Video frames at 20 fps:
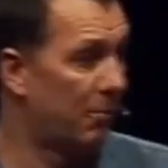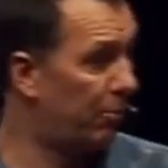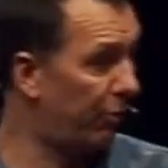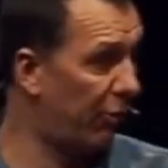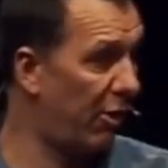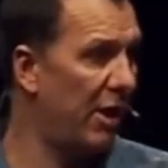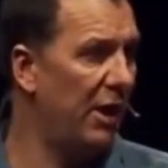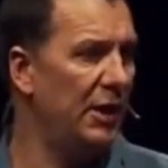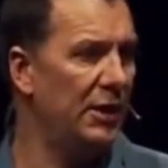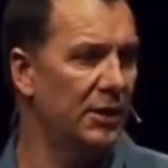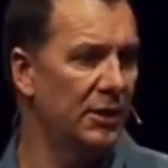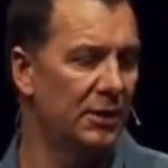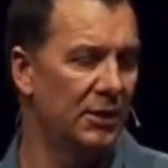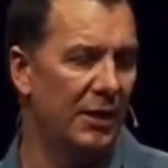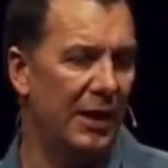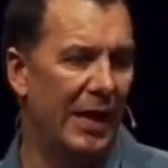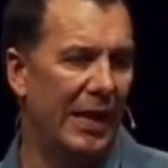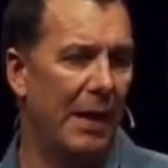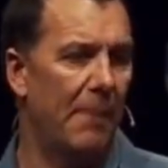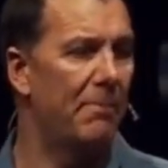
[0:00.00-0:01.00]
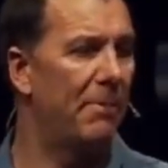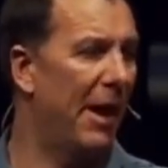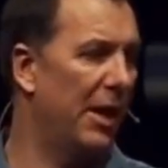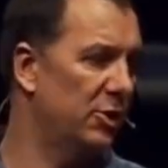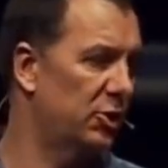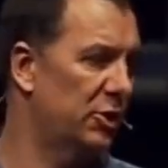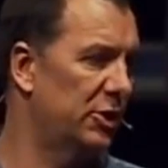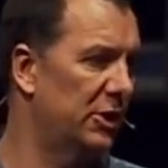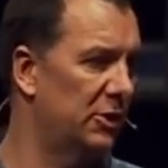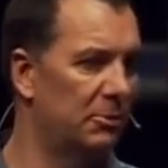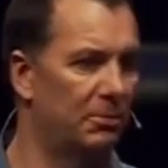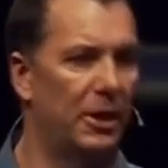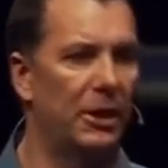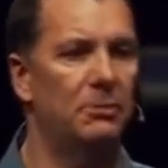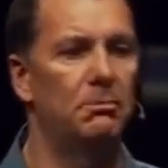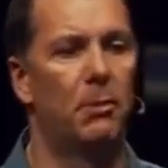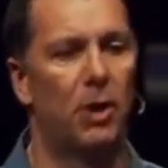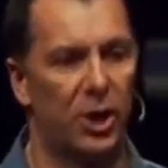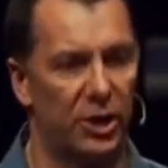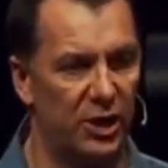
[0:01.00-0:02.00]
the brain, and I'm passionate
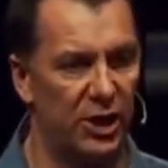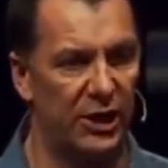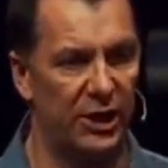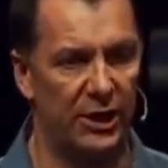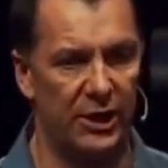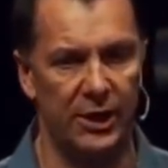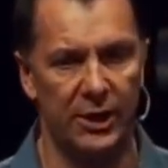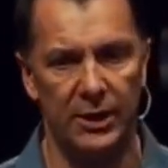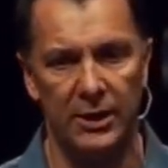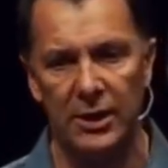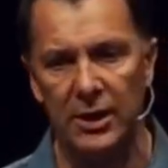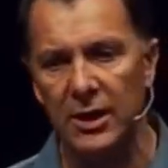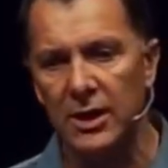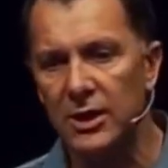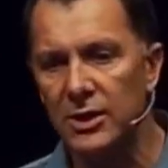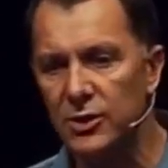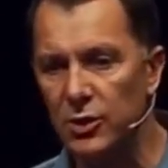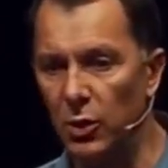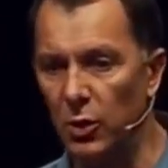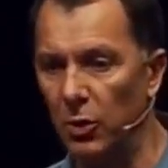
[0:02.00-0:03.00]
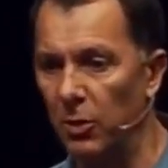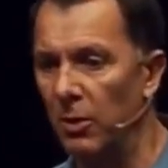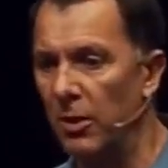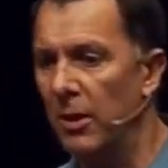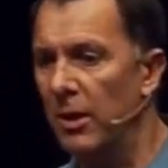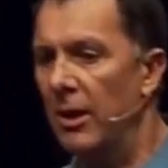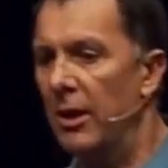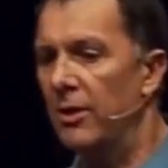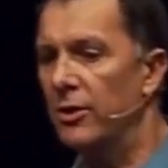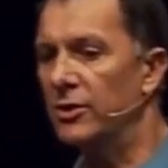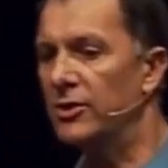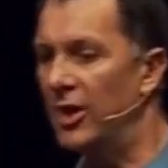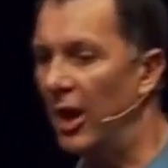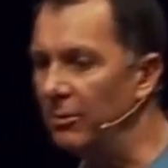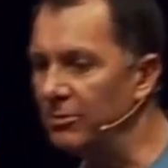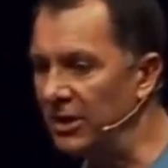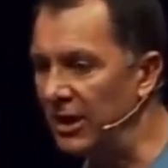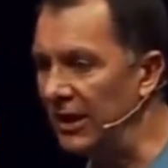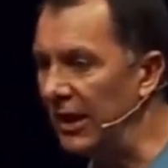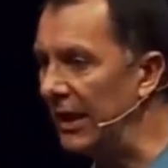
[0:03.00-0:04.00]
about marketing. So, the
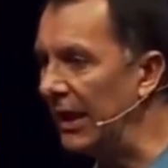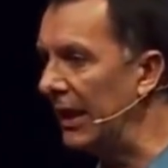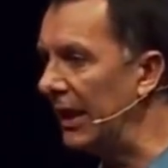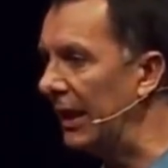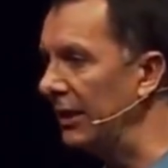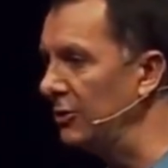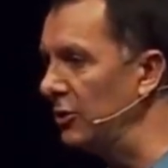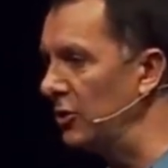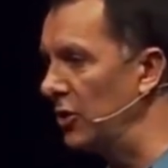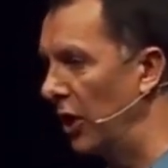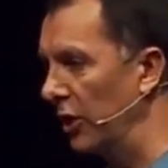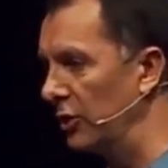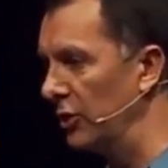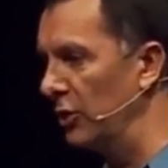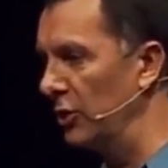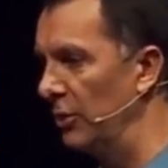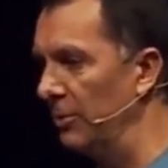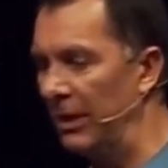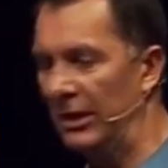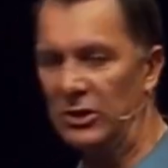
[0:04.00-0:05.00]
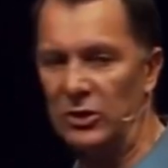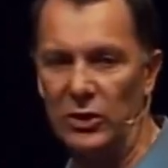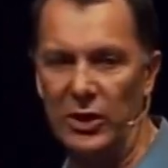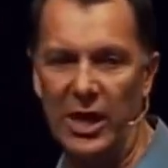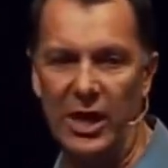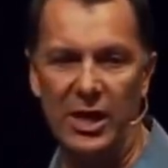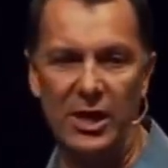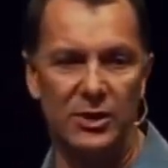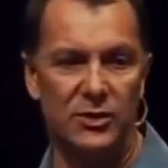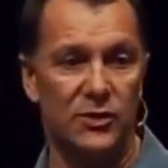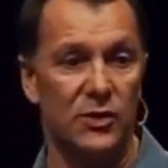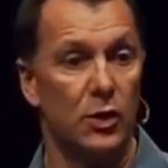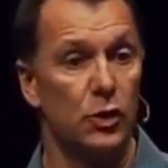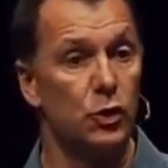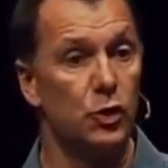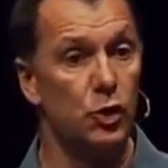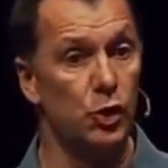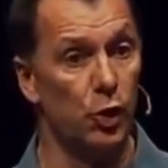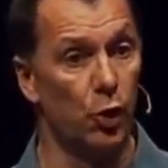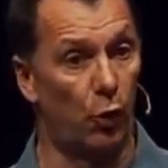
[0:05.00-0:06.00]
subject that I'd like to talk to you about today is
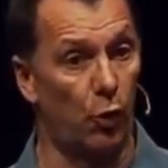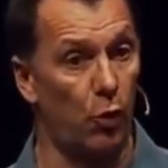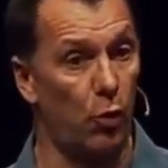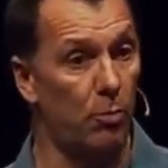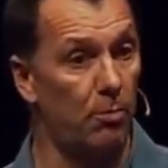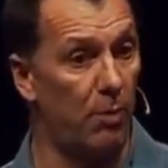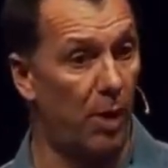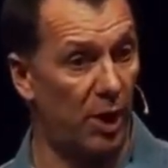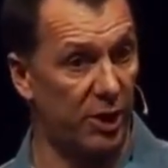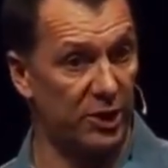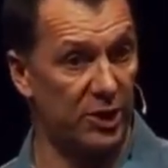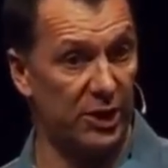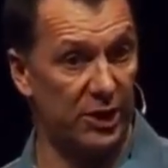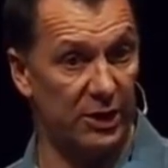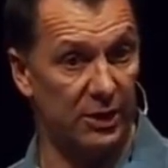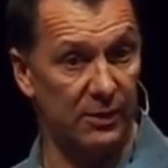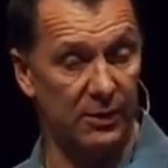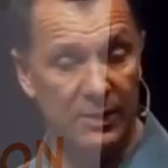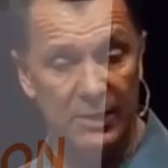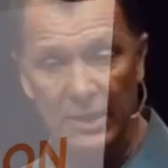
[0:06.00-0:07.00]
marketing.